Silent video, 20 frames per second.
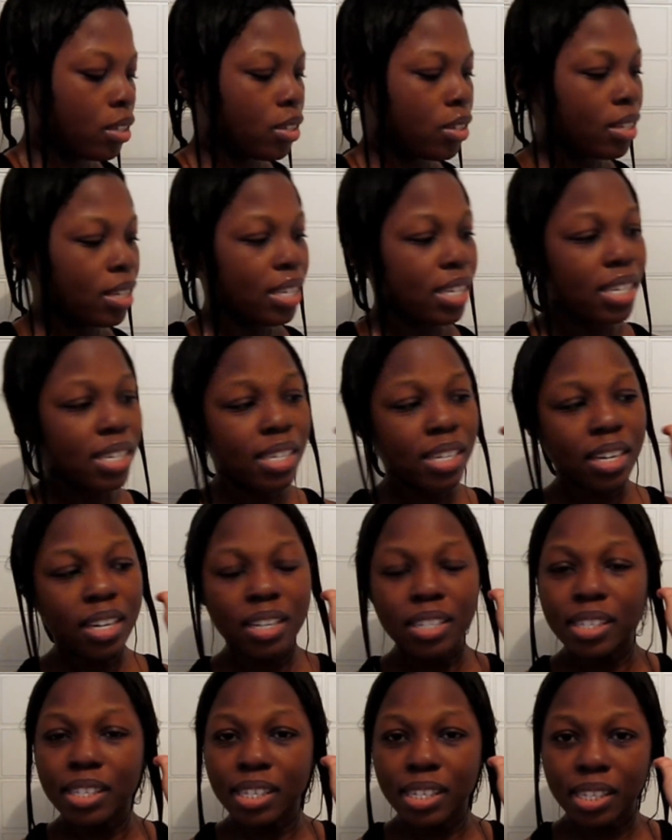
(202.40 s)
So this is the
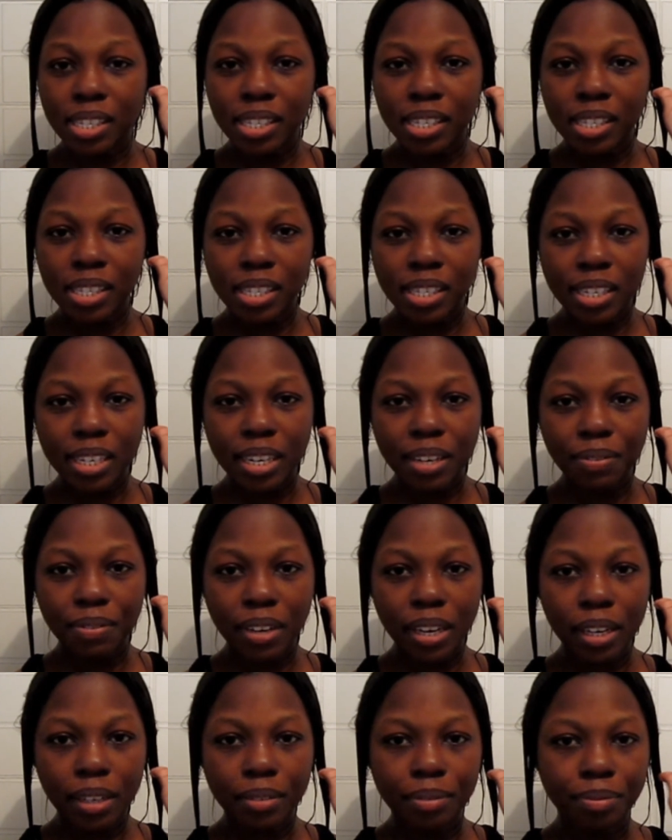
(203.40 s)
consistency of
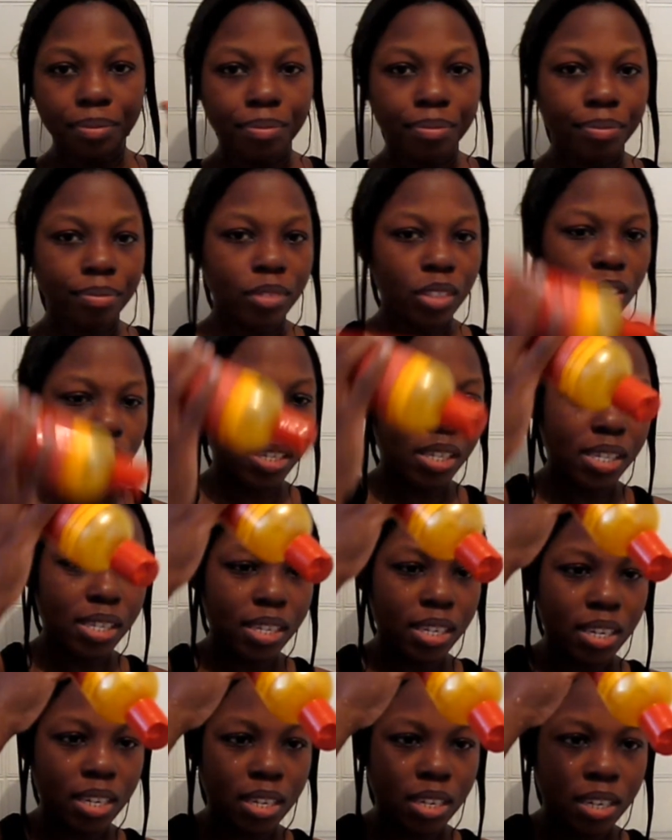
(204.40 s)
it. You can
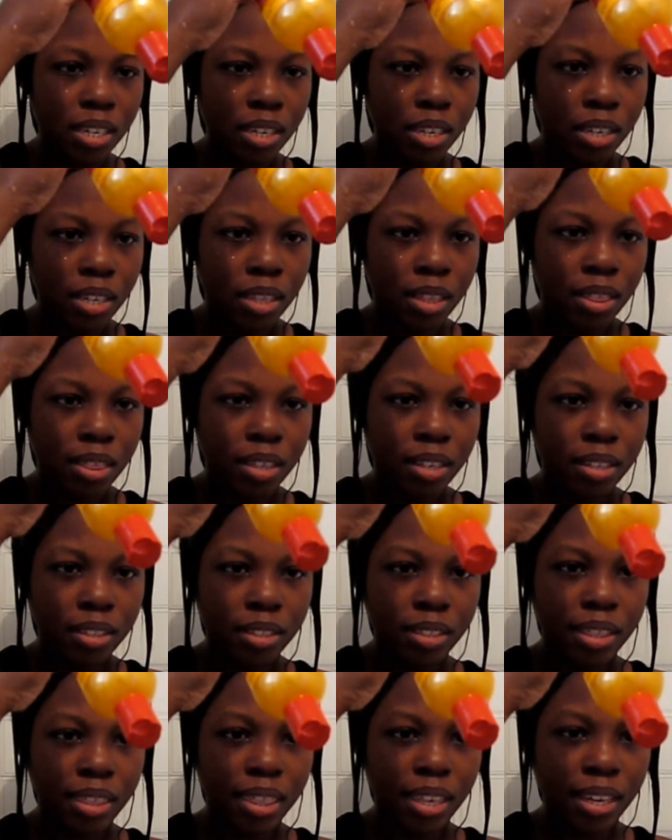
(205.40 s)
see the
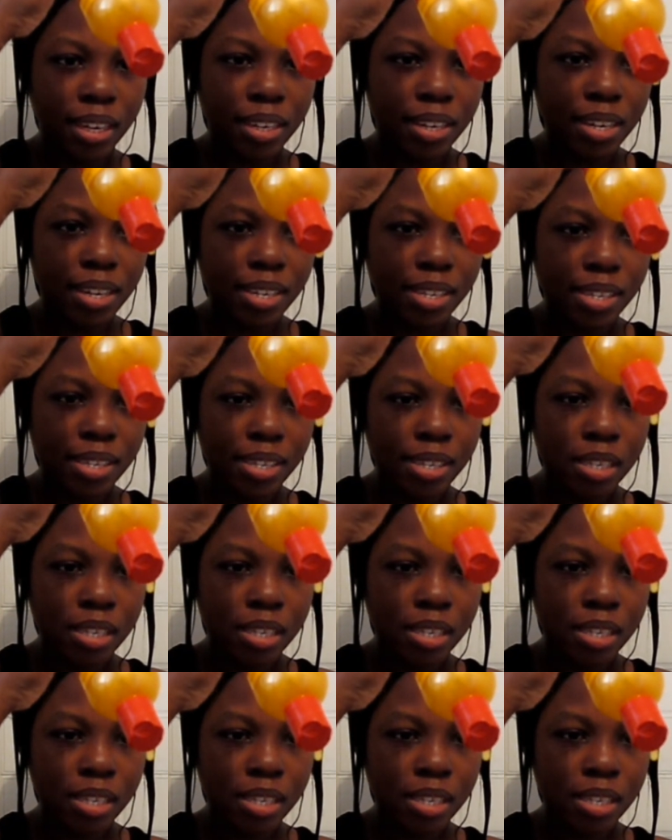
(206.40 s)
thickness.